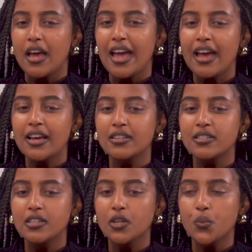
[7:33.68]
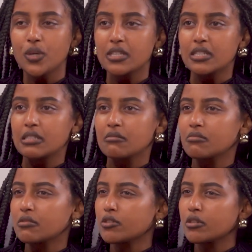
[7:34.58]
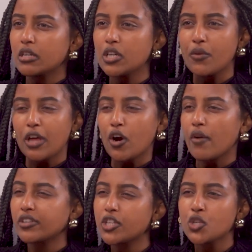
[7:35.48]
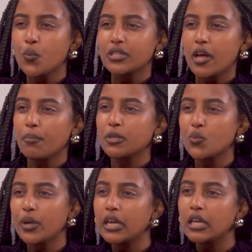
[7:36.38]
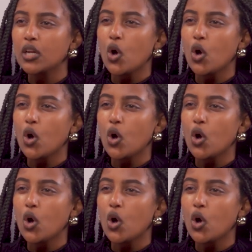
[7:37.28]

And it was, you know, that conversation was held between